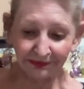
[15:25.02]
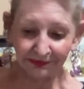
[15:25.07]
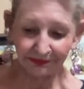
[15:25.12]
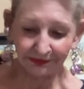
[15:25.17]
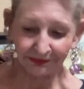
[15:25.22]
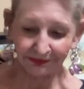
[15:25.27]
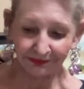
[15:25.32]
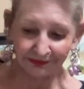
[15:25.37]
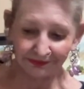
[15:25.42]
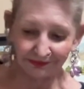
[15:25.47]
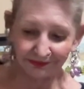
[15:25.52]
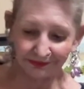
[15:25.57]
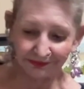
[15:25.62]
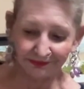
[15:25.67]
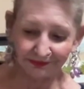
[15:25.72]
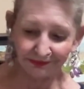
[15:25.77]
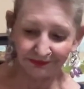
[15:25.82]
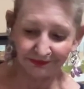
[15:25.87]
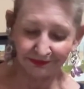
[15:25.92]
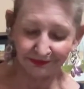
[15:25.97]

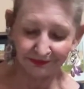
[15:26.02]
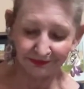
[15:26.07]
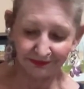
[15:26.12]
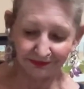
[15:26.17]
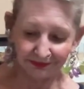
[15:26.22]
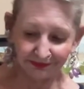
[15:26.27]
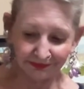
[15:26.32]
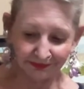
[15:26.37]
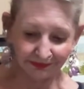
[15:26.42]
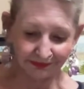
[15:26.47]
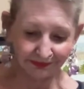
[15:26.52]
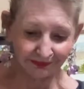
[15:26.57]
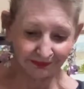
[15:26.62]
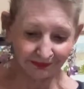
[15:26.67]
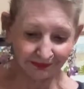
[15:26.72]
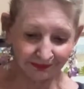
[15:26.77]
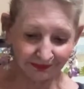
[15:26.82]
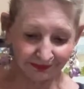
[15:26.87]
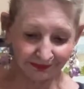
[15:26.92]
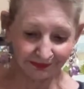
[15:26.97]

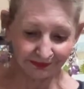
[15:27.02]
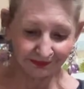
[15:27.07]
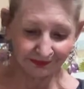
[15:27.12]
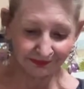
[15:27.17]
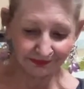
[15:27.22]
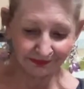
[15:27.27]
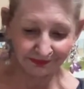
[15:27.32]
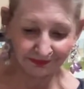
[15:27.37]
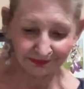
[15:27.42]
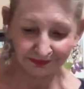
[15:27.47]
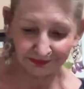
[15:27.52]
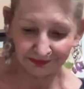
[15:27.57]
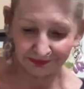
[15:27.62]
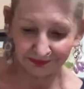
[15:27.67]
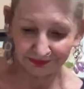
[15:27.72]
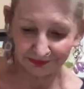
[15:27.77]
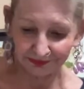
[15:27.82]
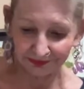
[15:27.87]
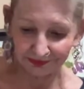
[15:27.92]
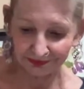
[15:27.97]

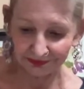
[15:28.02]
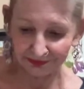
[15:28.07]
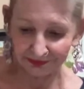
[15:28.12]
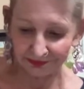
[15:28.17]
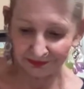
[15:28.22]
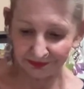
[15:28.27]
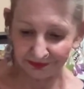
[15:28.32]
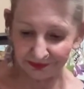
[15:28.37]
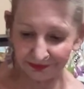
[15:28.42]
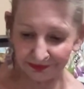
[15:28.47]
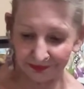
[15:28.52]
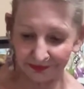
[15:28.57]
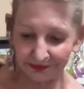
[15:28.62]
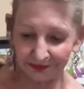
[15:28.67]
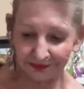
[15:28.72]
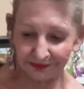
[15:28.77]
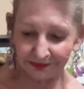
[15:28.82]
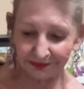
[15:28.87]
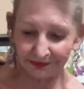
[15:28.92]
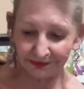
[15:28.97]

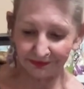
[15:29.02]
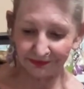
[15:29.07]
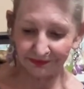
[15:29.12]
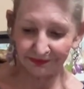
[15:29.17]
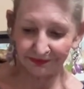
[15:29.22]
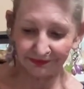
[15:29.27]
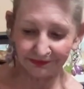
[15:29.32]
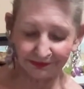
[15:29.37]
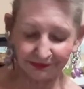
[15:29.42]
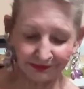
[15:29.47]
(silence)